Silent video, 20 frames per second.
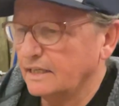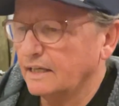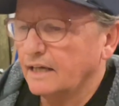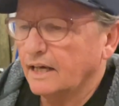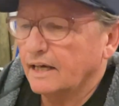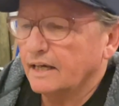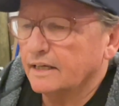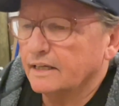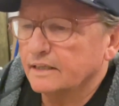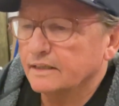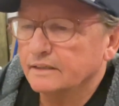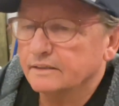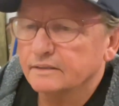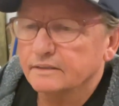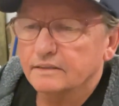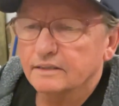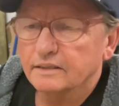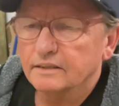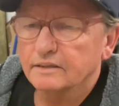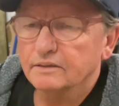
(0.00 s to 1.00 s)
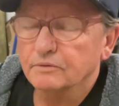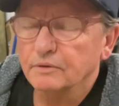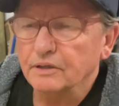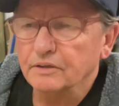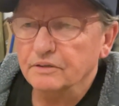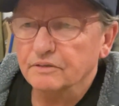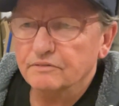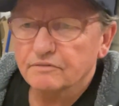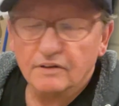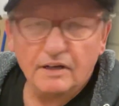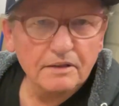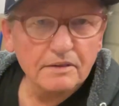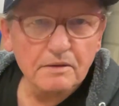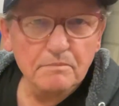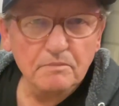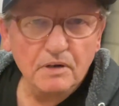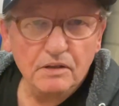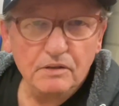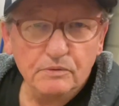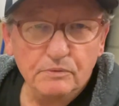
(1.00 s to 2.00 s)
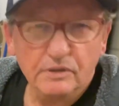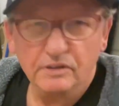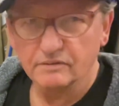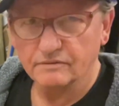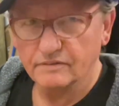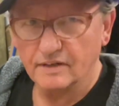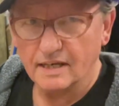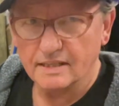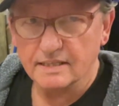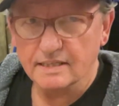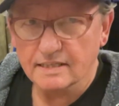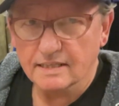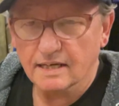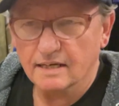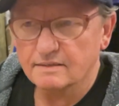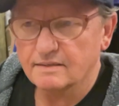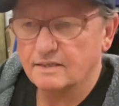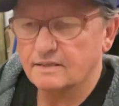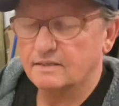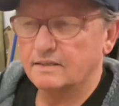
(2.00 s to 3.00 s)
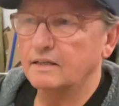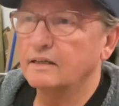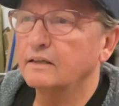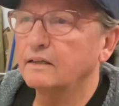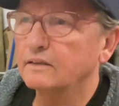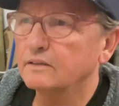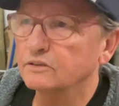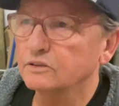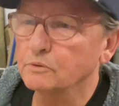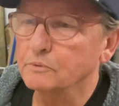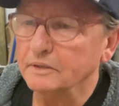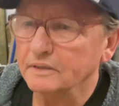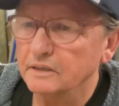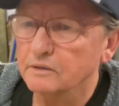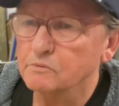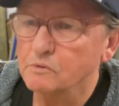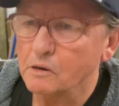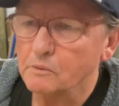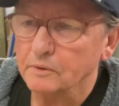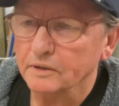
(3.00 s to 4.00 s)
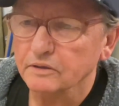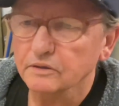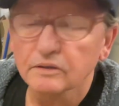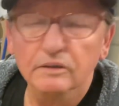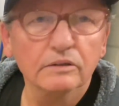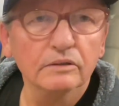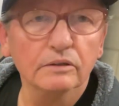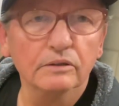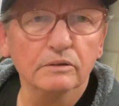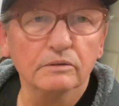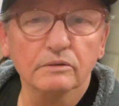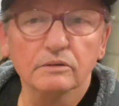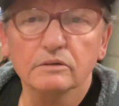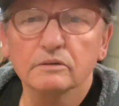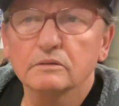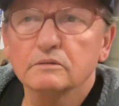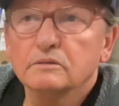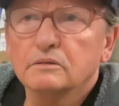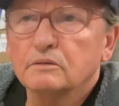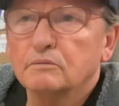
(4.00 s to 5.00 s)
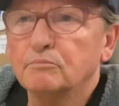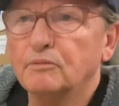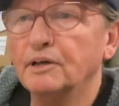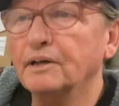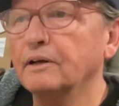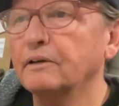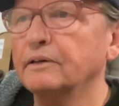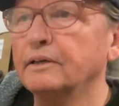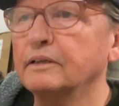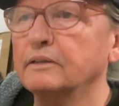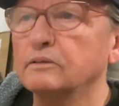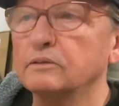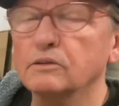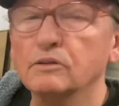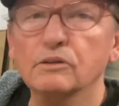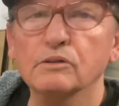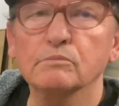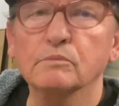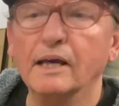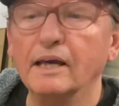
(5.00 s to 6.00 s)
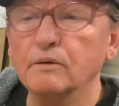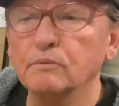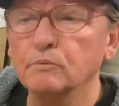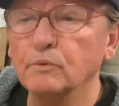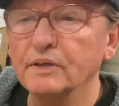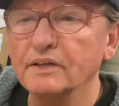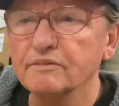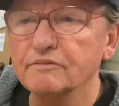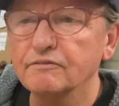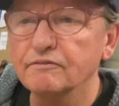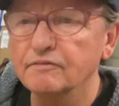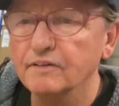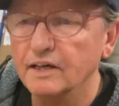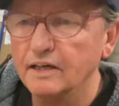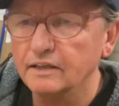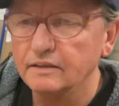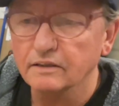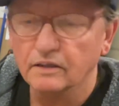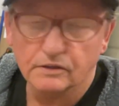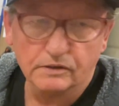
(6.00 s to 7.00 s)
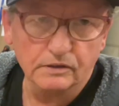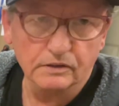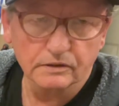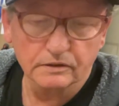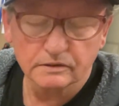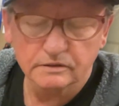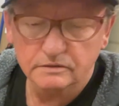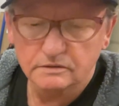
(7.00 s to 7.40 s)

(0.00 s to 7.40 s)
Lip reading: And we couldn't find the mother, we couldn't find the nest. So we did what we could to bring her into her home, and we fed her